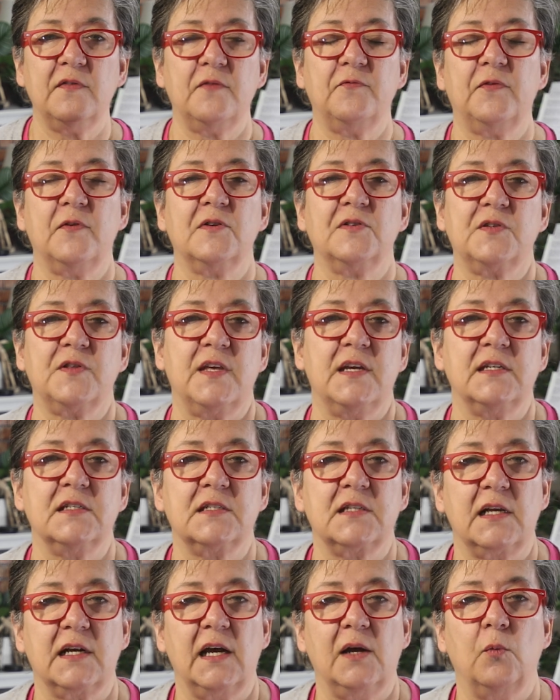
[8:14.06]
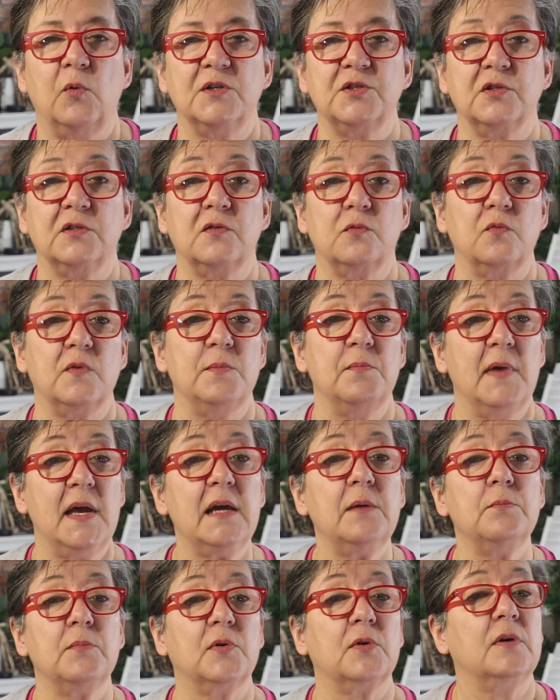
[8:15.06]
of the first things that I want you to
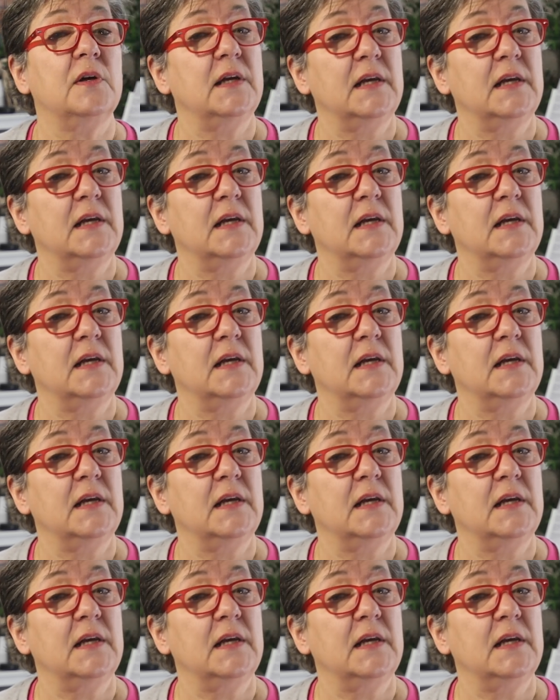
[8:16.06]
remember